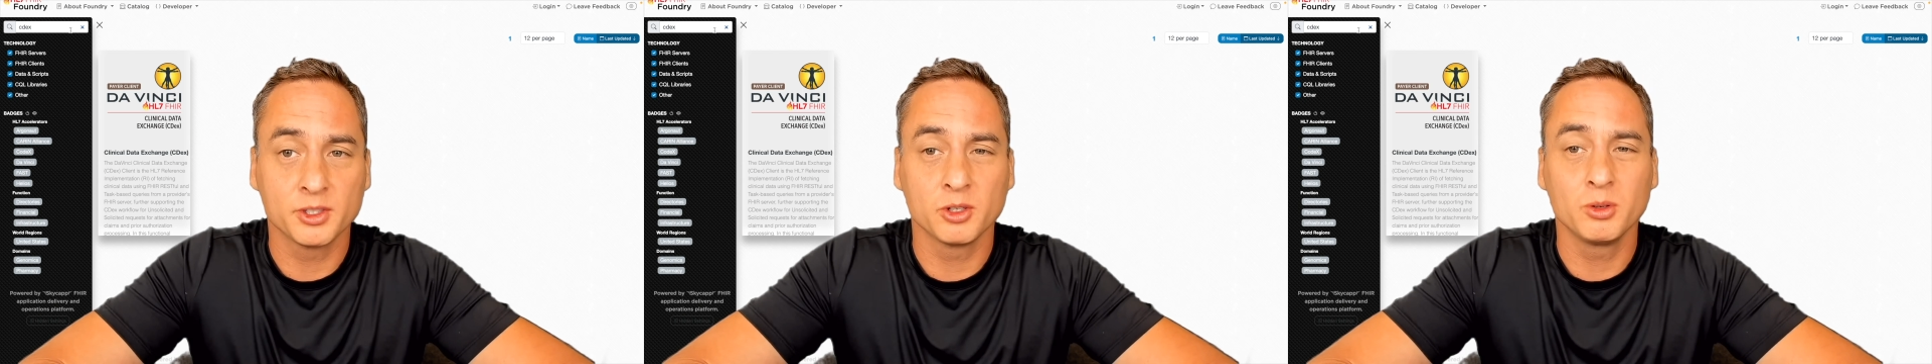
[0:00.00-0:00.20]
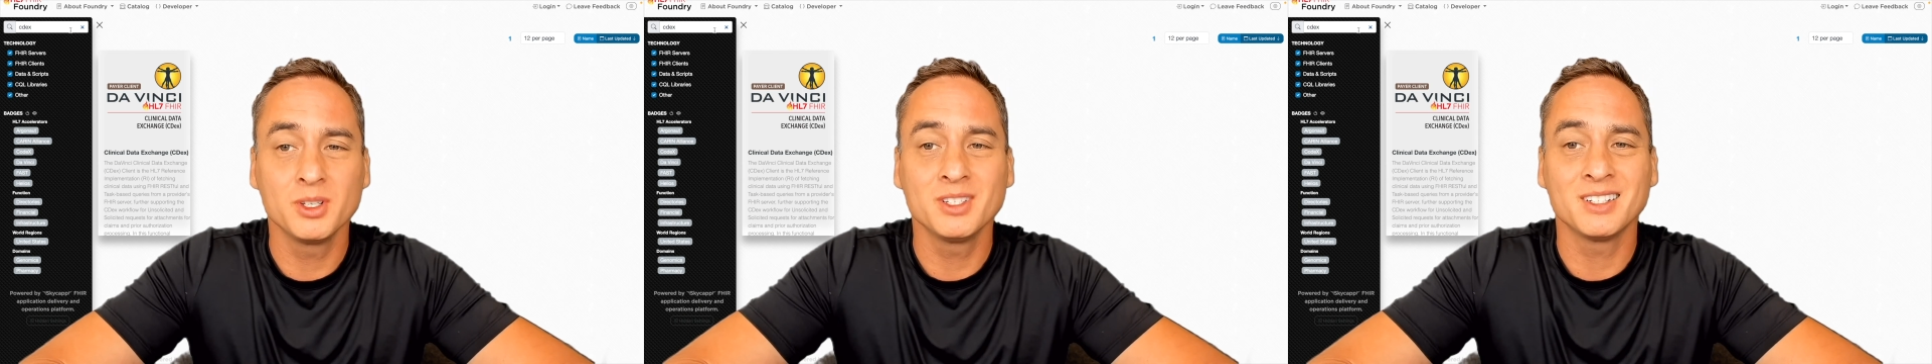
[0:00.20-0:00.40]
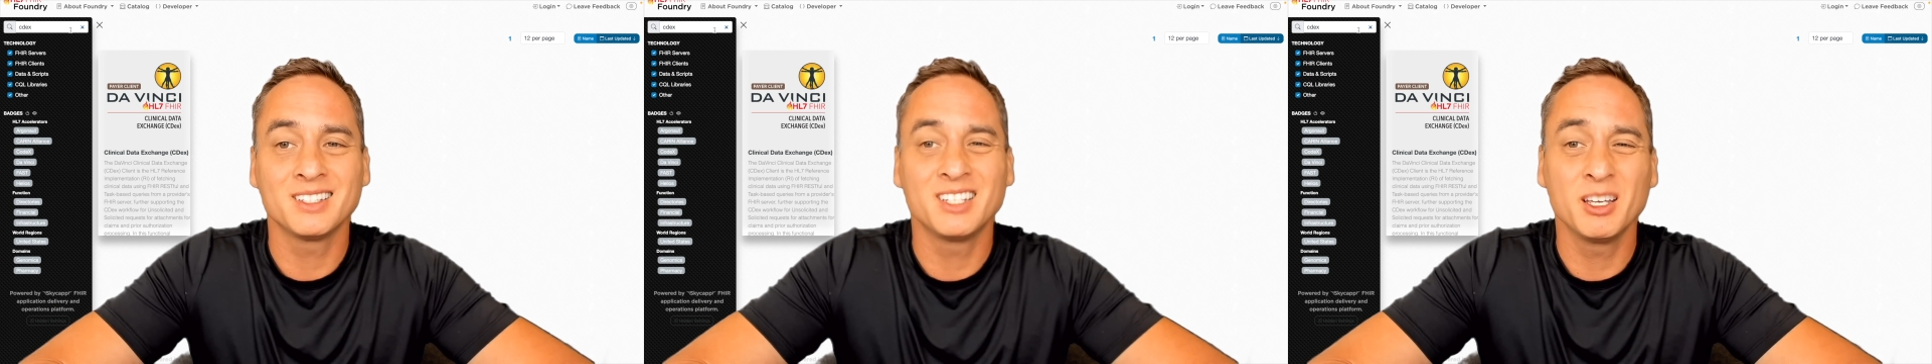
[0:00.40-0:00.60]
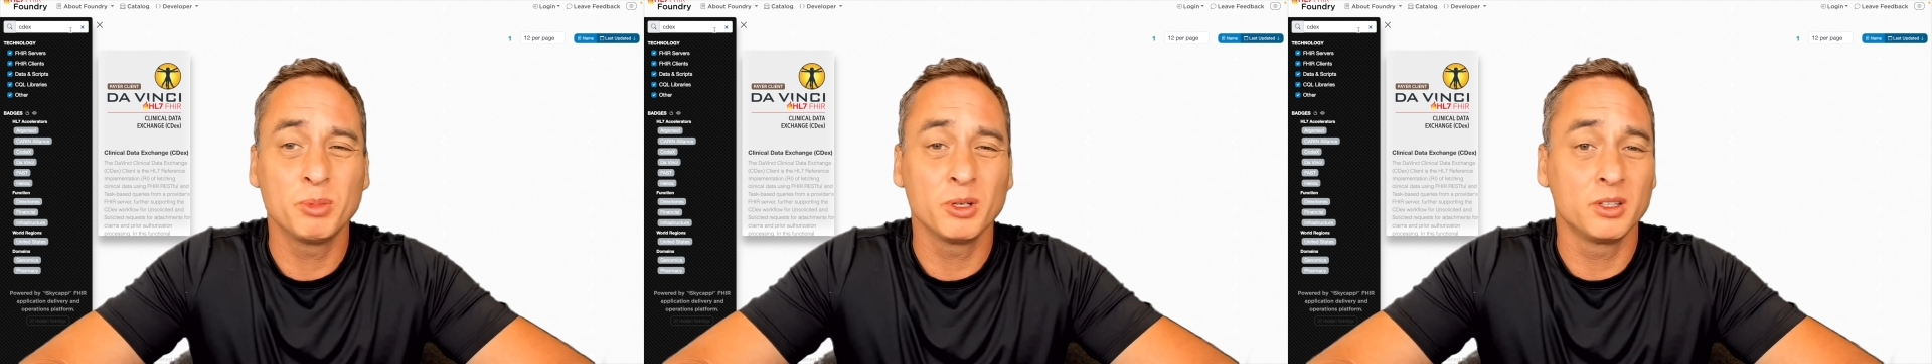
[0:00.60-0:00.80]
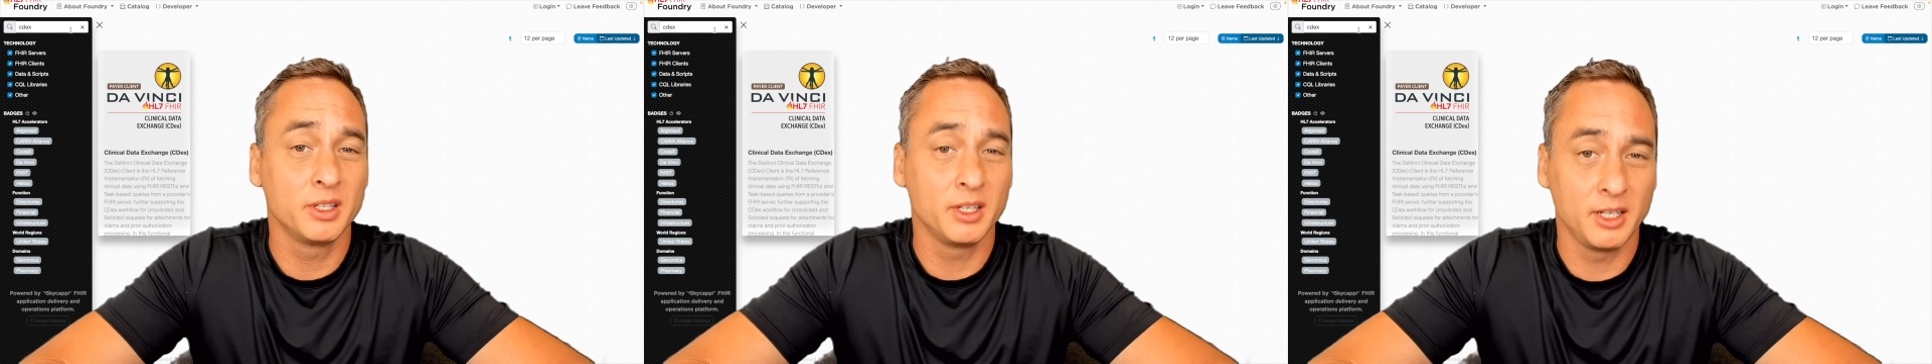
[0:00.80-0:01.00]
so it isn't
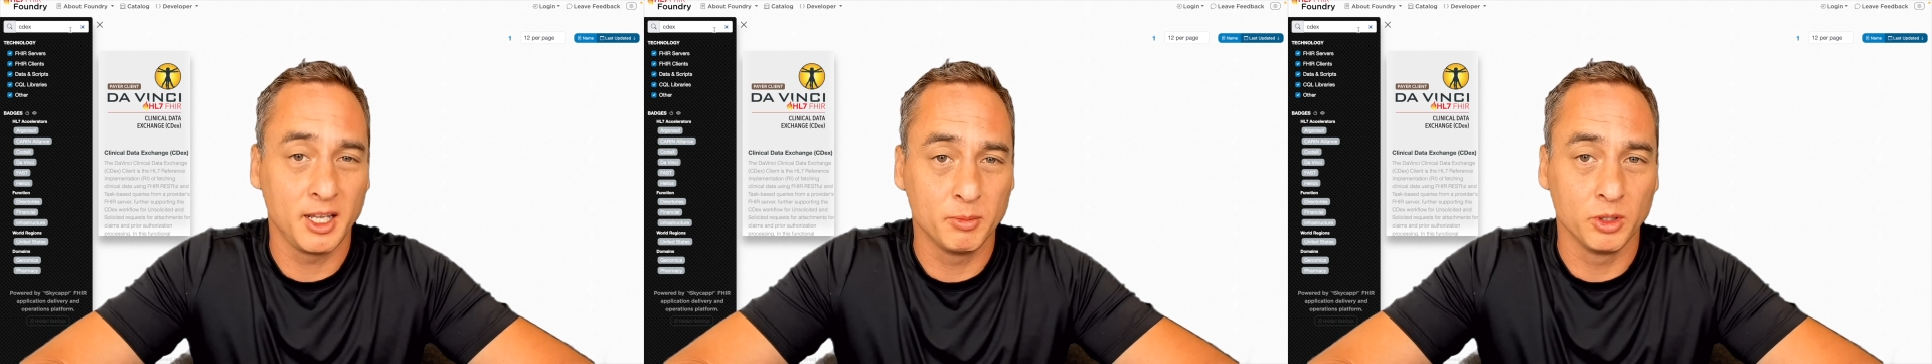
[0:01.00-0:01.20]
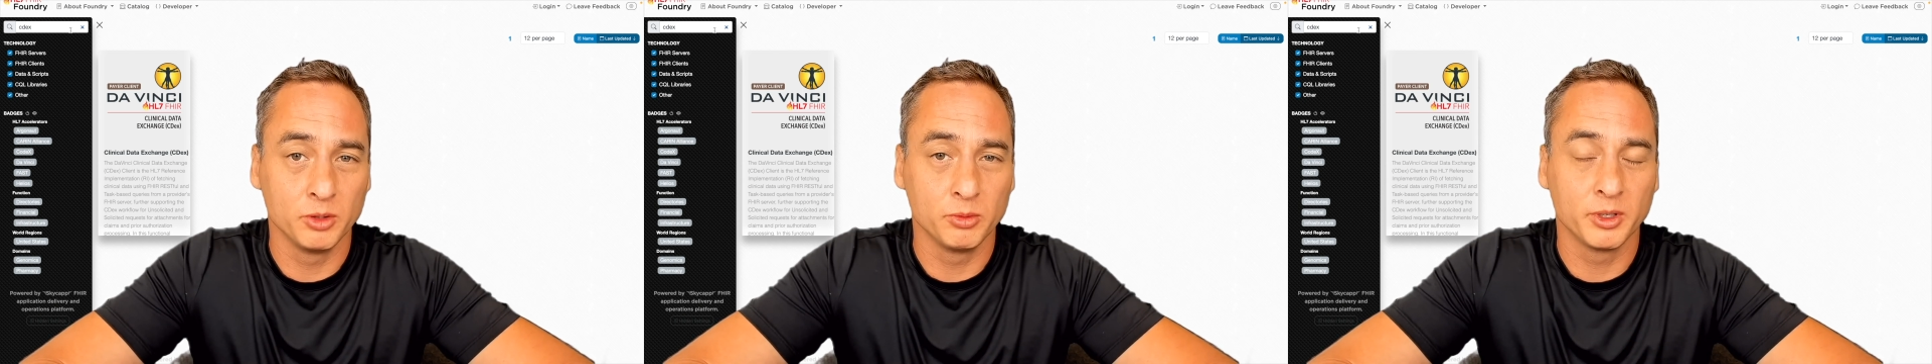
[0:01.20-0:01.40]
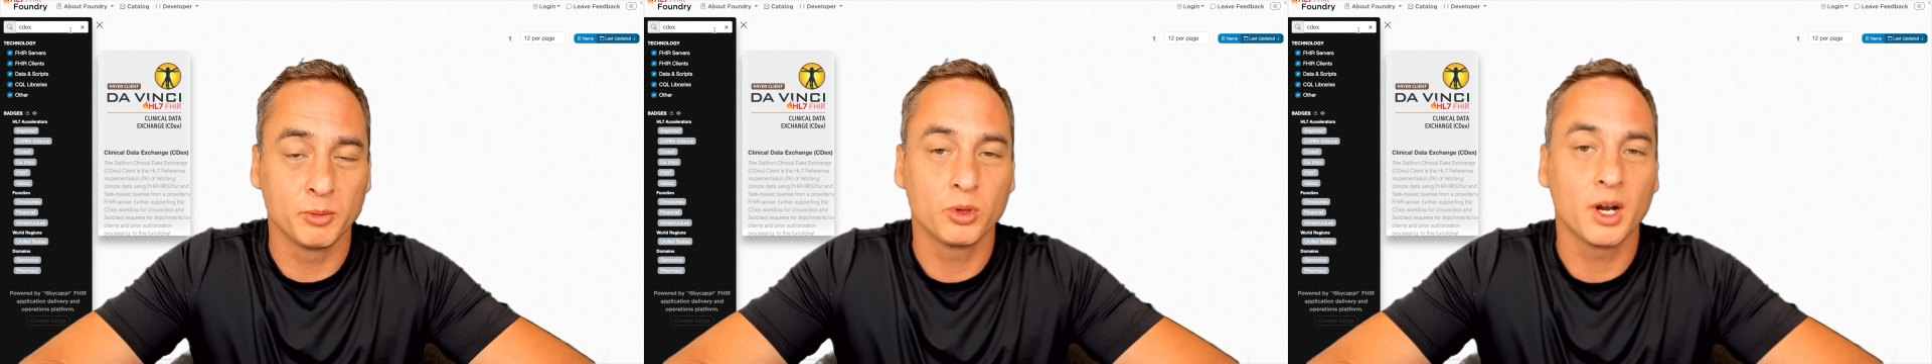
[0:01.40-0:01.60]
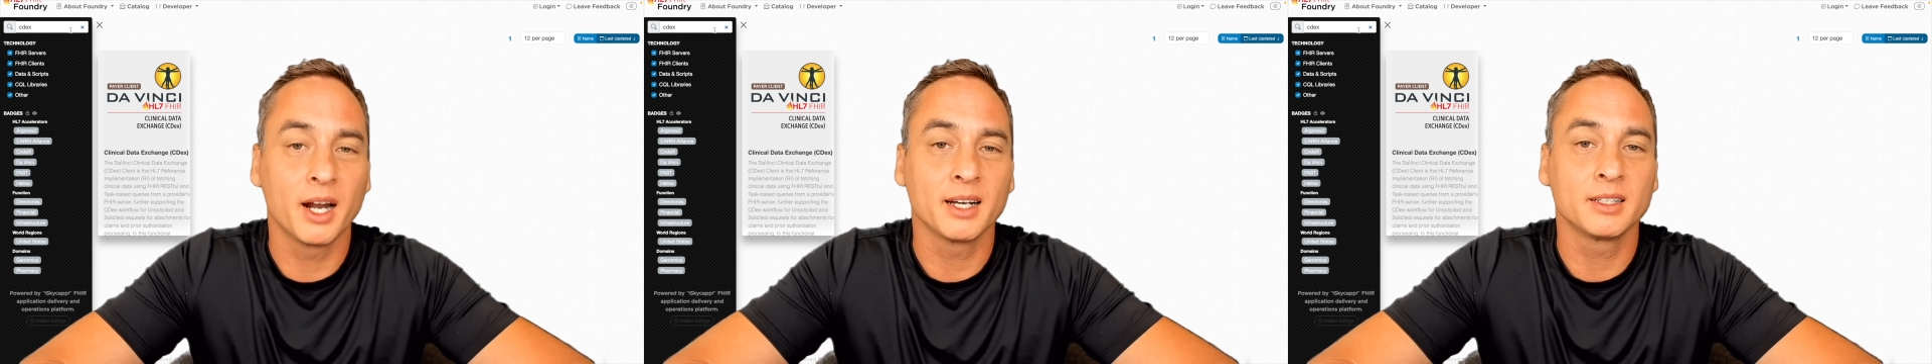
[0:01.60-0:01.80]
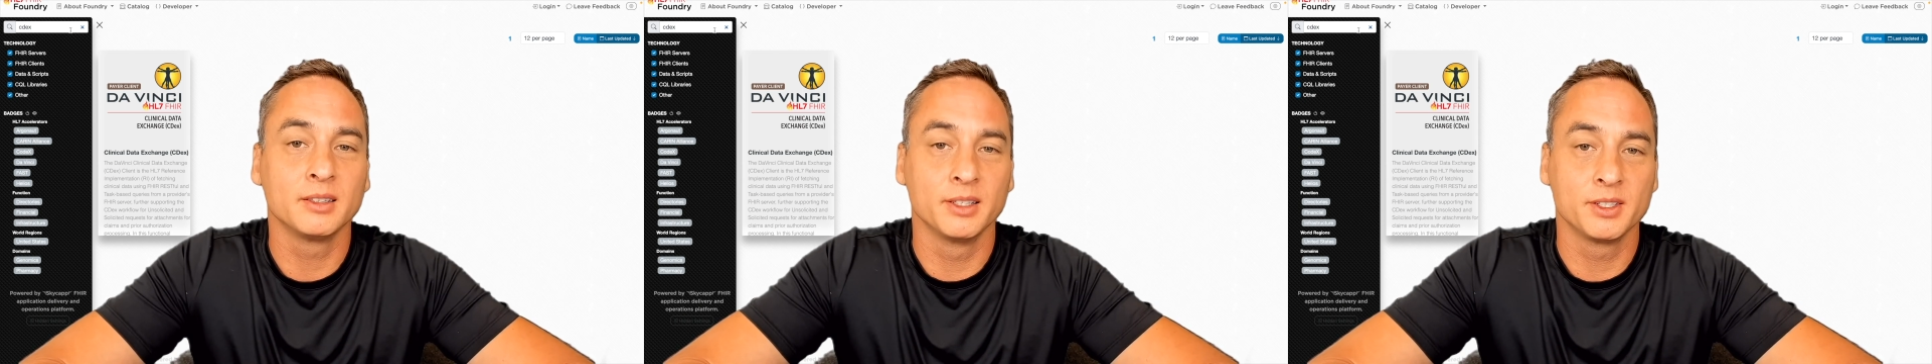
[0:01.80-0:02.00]
typically enabled when a product